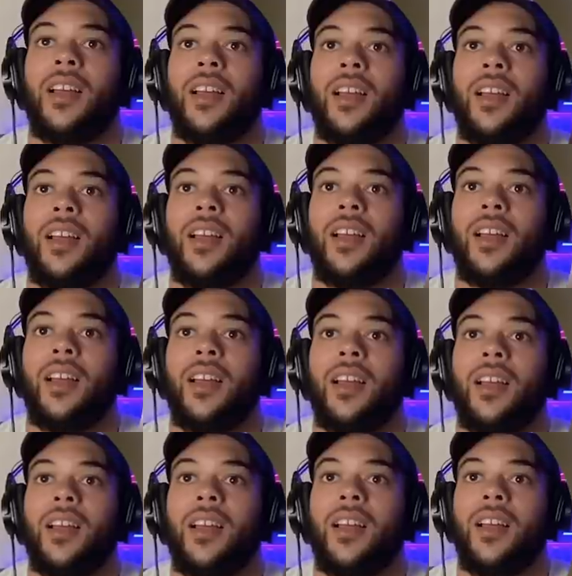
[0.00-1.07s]

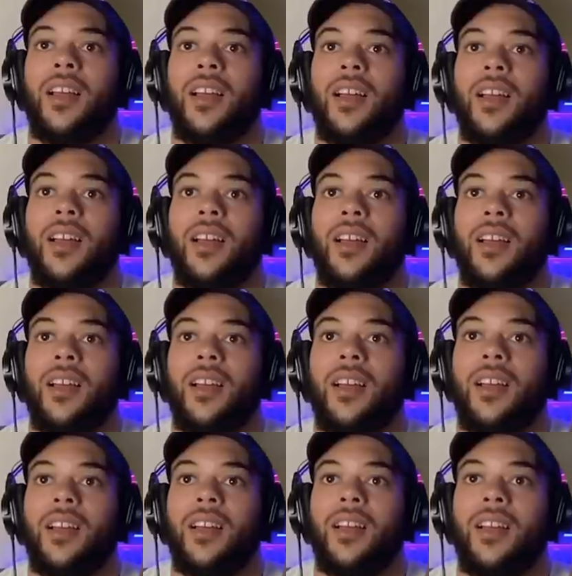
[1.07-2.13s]

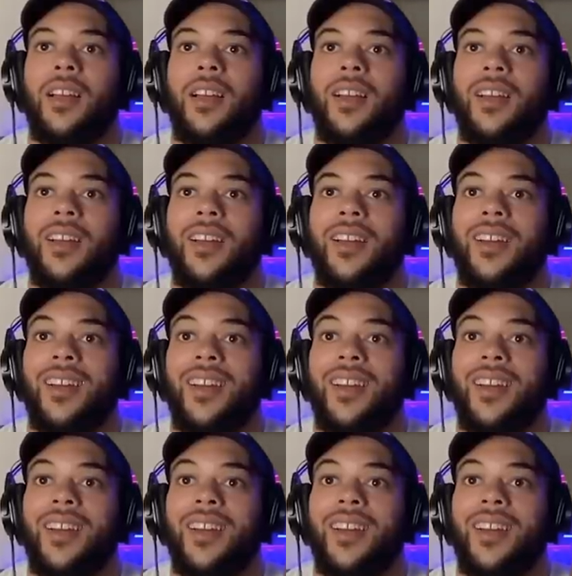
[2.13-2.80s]
This person isn't speaking.